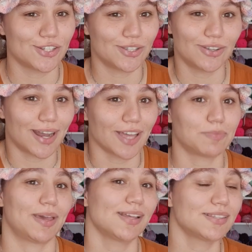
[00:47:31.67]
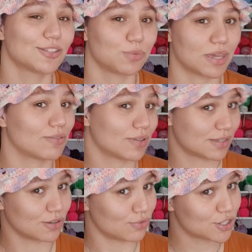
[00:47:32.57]
do you like best, whether
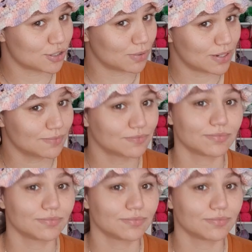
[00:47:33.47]
it's the original one,